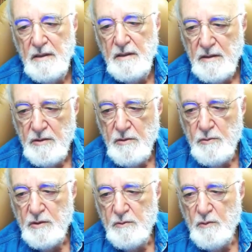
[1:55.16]
You
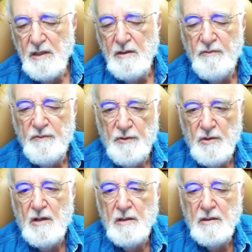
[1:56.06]
can read the
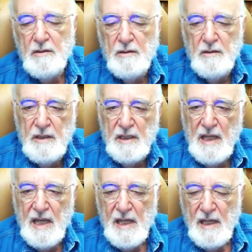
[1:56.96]
full article,
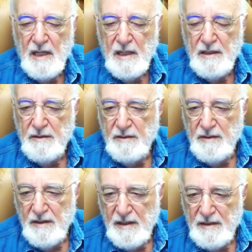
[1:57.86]
uh,
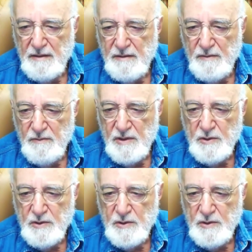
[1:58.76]
which will